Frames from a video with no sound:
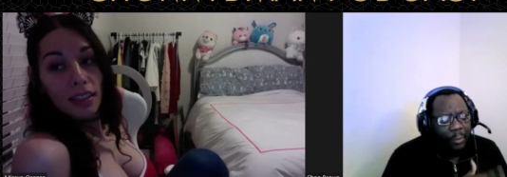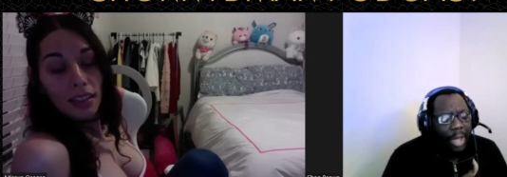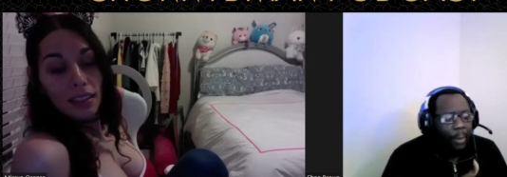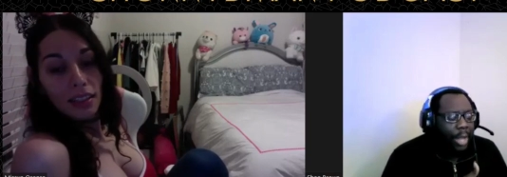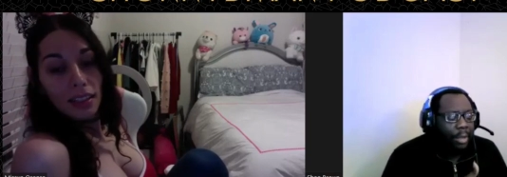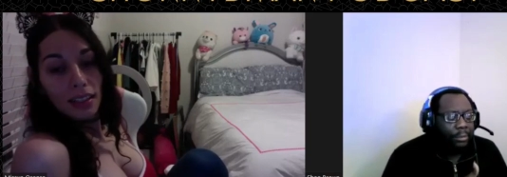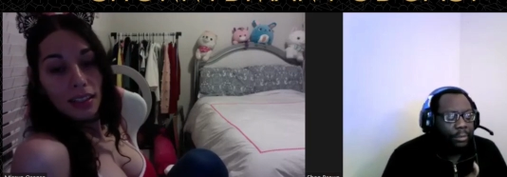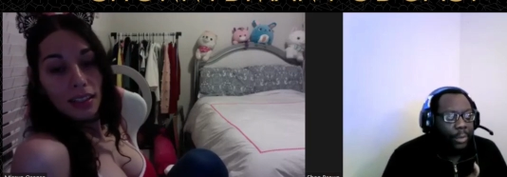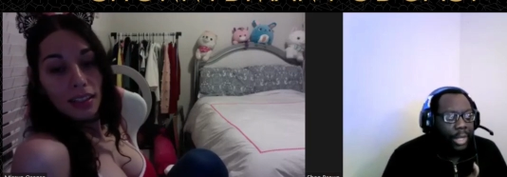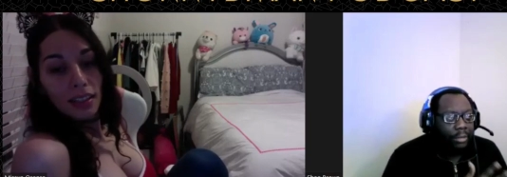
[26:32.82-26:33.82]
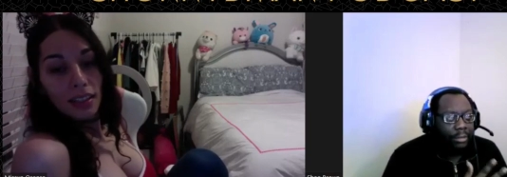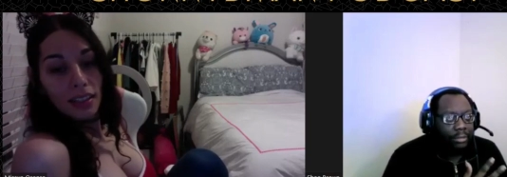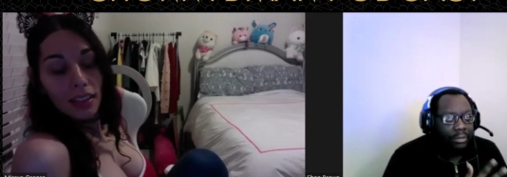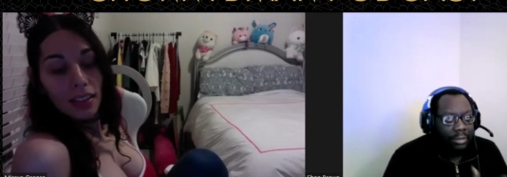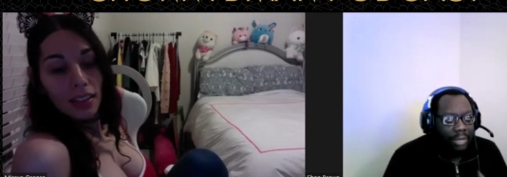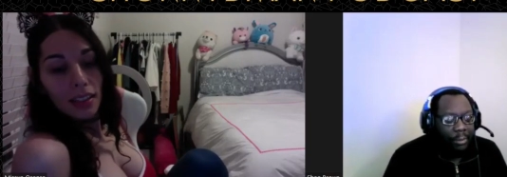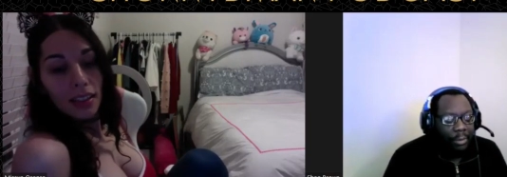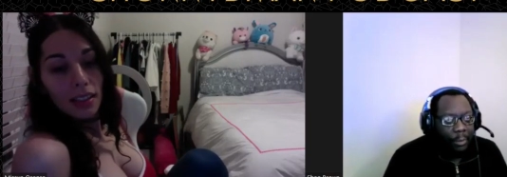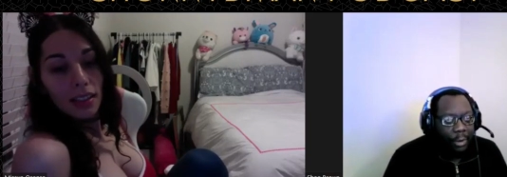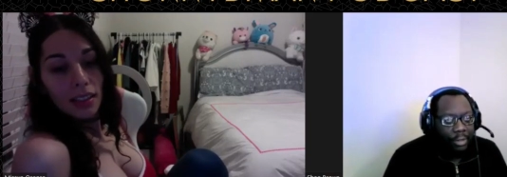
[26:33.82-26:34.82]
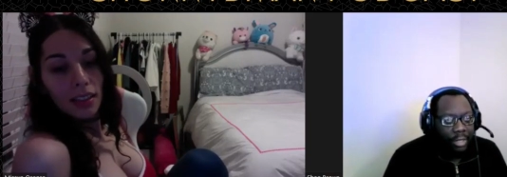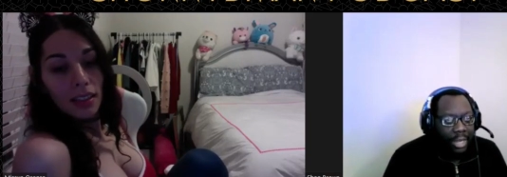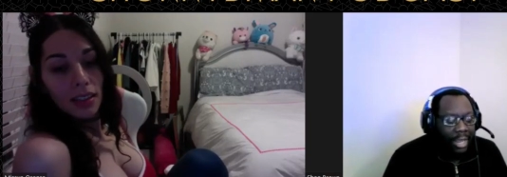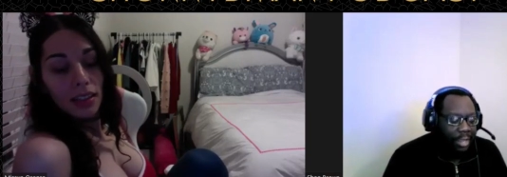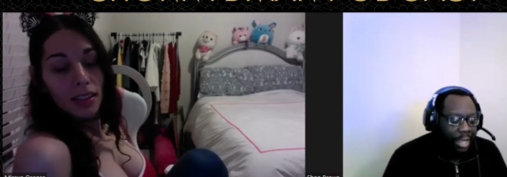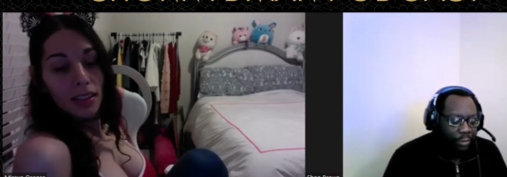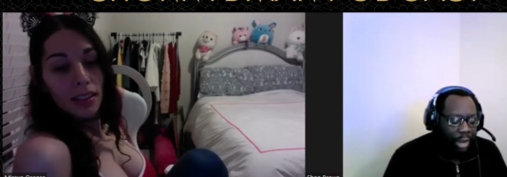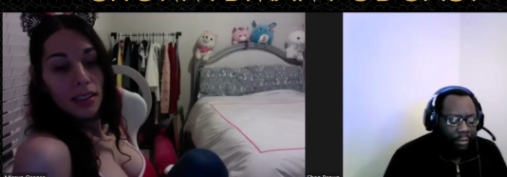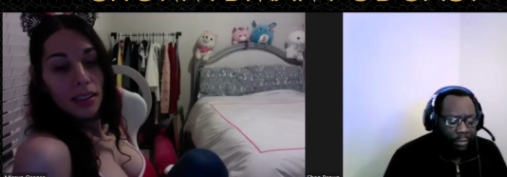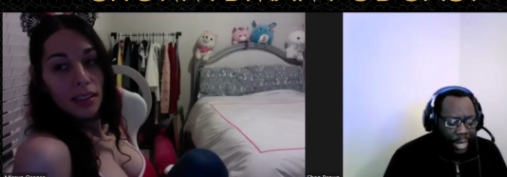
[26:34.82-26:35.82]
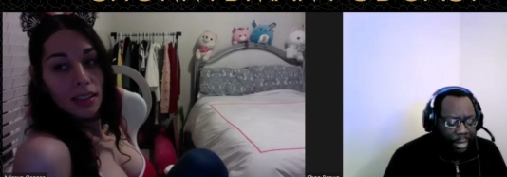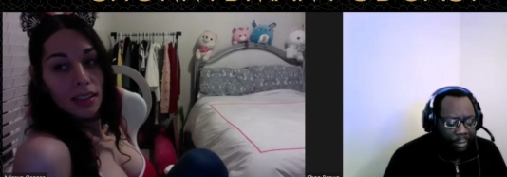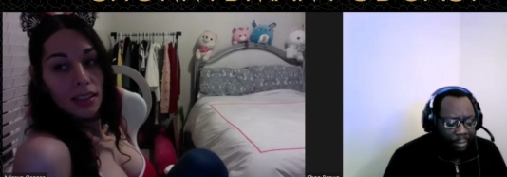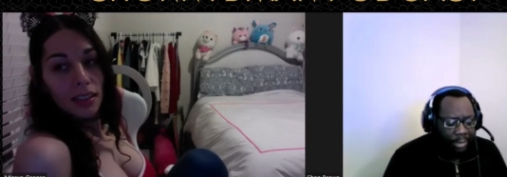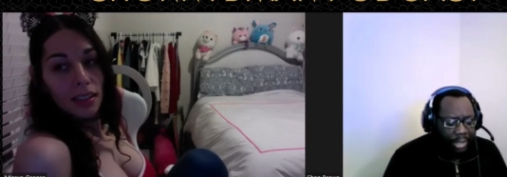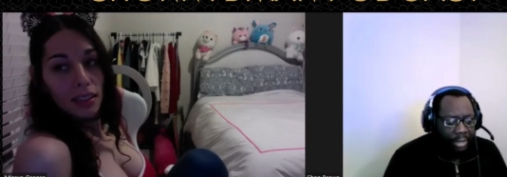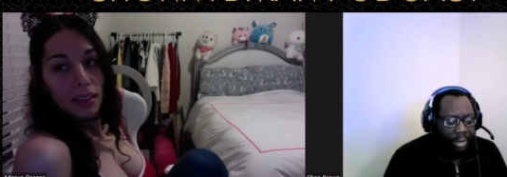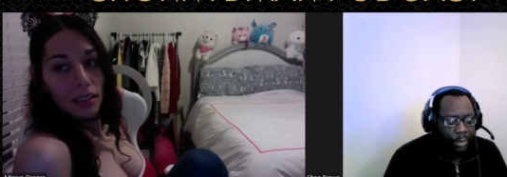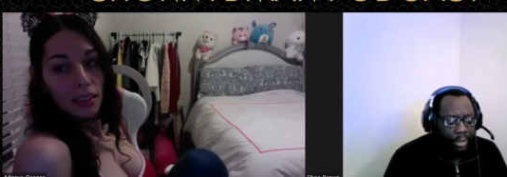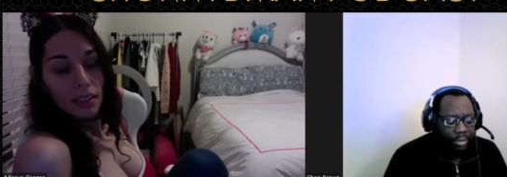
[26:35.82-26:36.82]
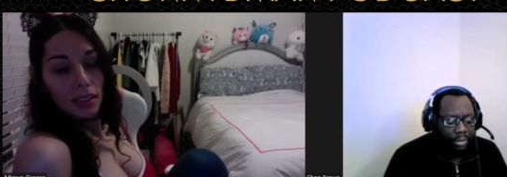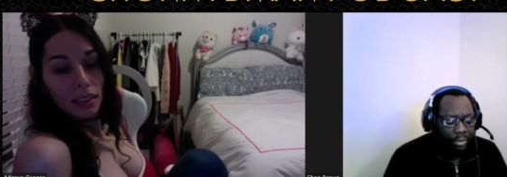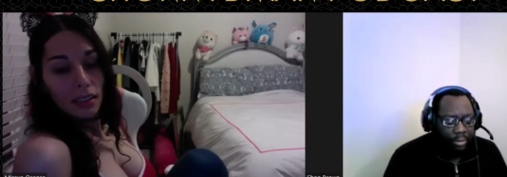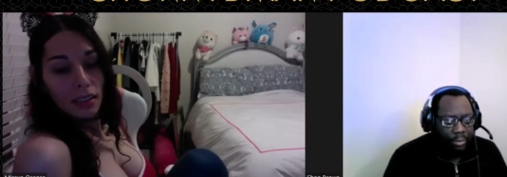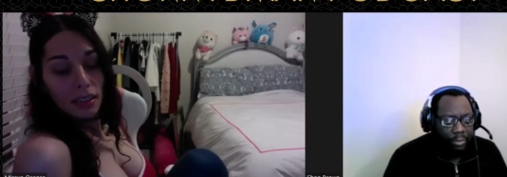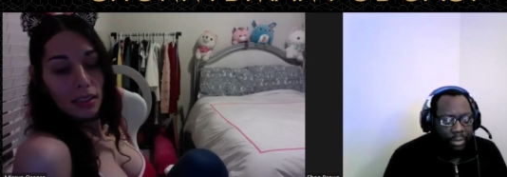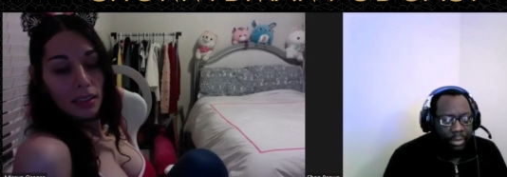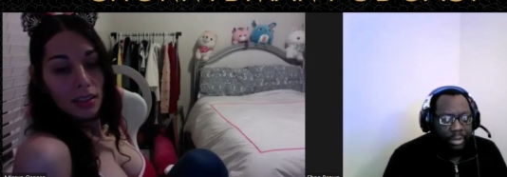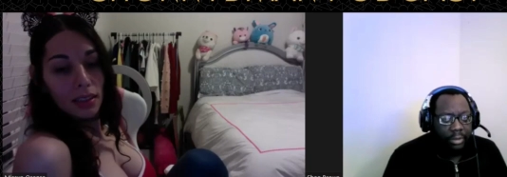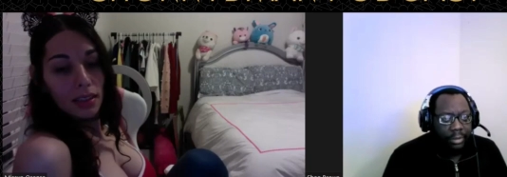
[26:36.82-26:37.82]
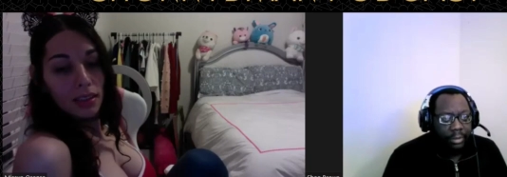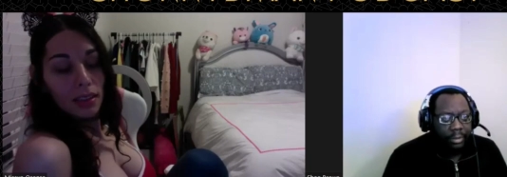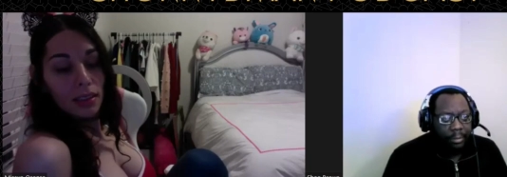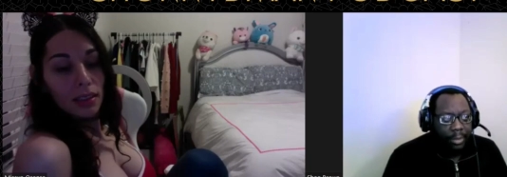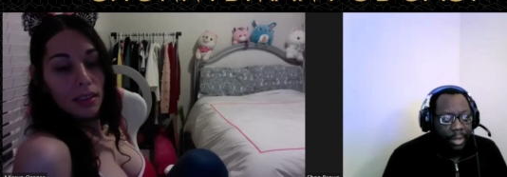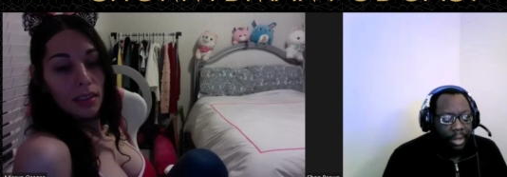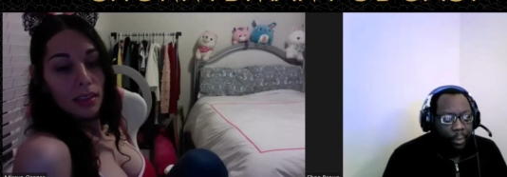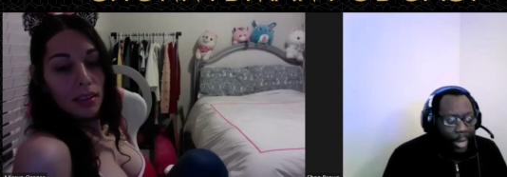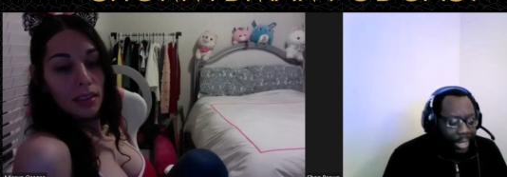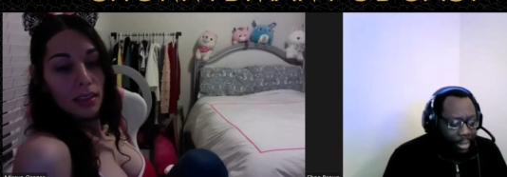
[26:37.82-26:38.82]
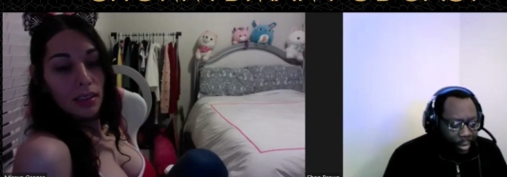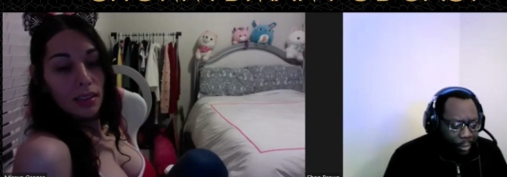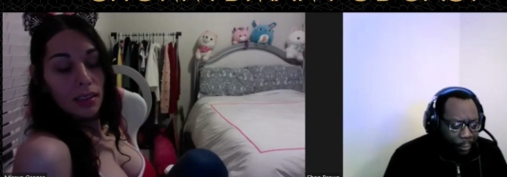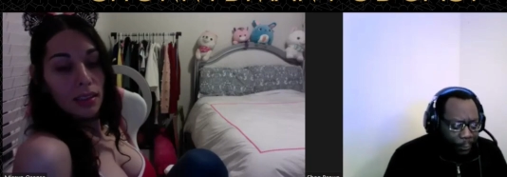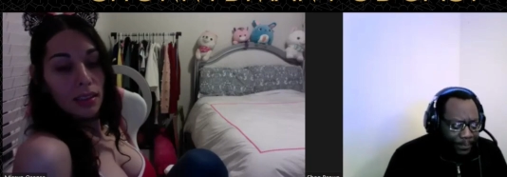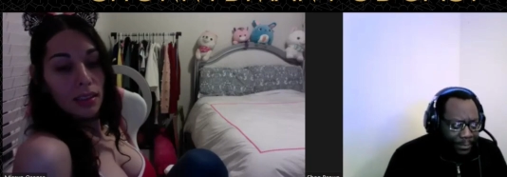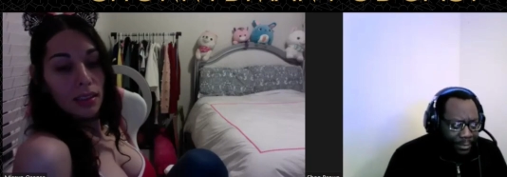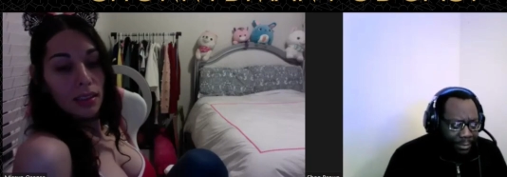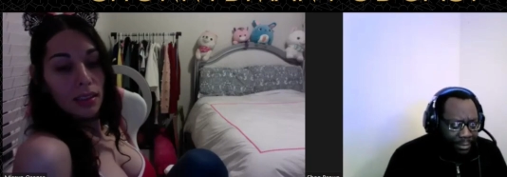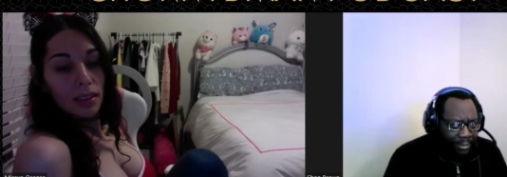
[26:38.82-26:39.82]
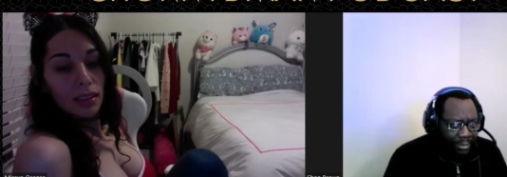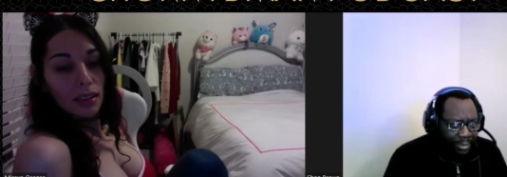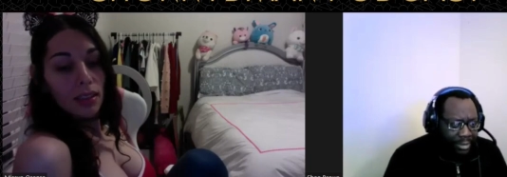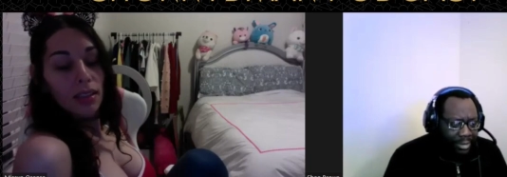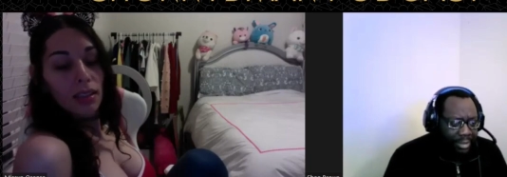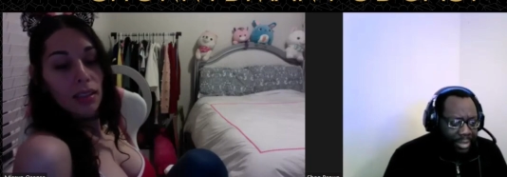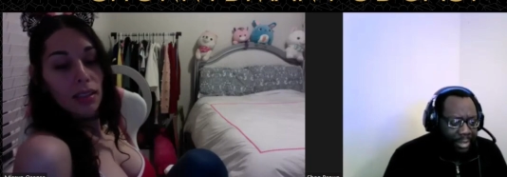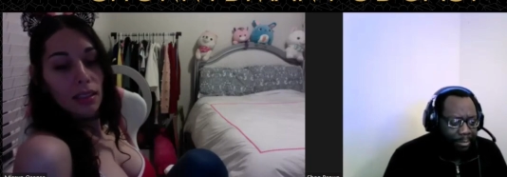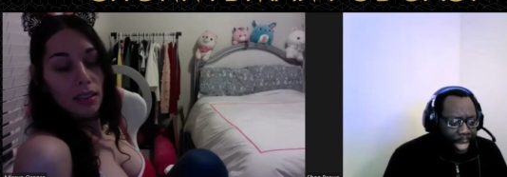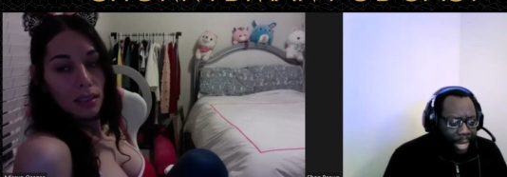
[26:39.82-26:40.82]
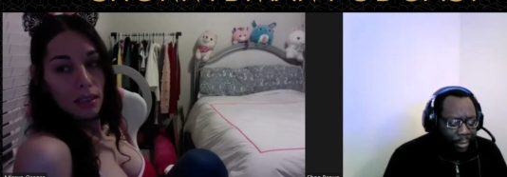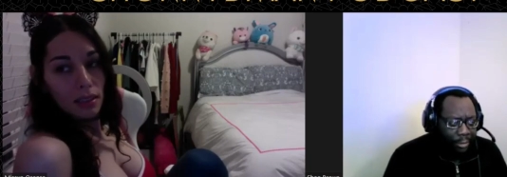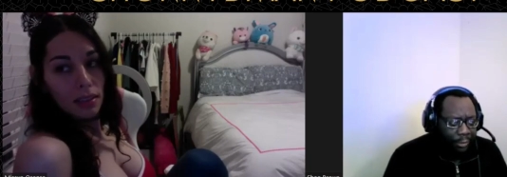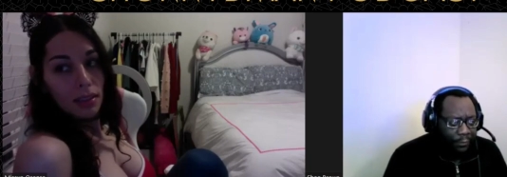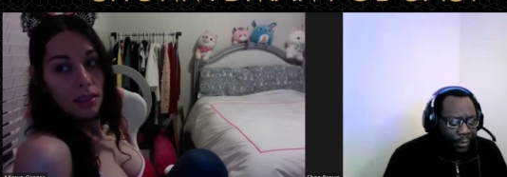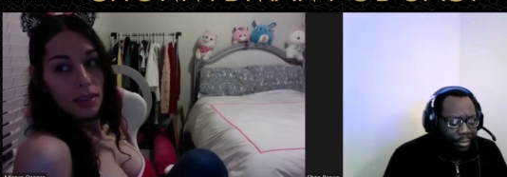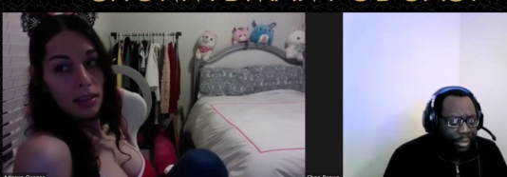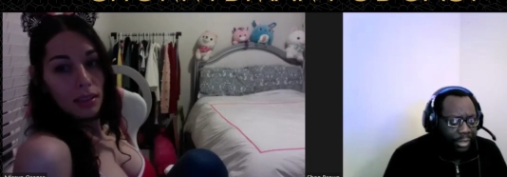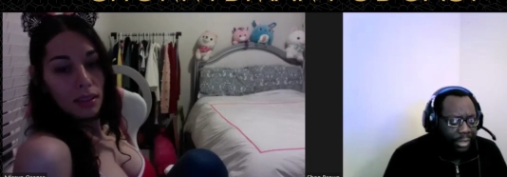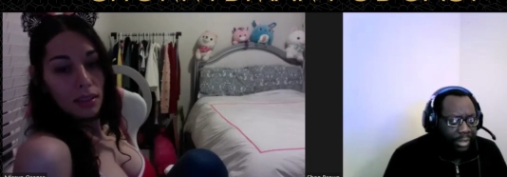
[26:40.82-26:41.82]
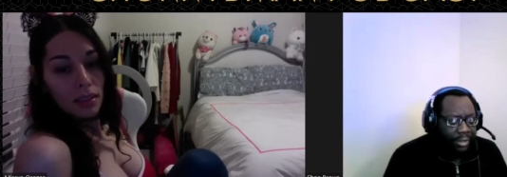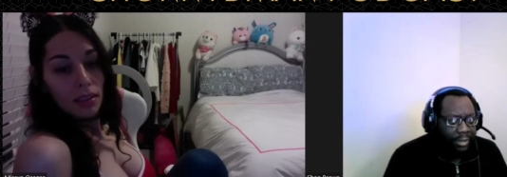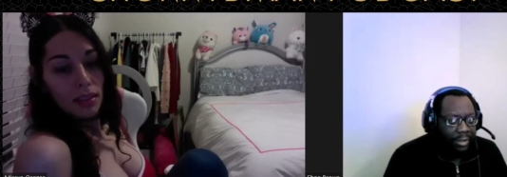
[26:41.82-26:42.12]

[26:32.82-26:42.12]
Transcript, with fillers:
Speaker 1: while while while they were working, I, I traveled around a little bit. I went to uh, Waco to see Baylor University.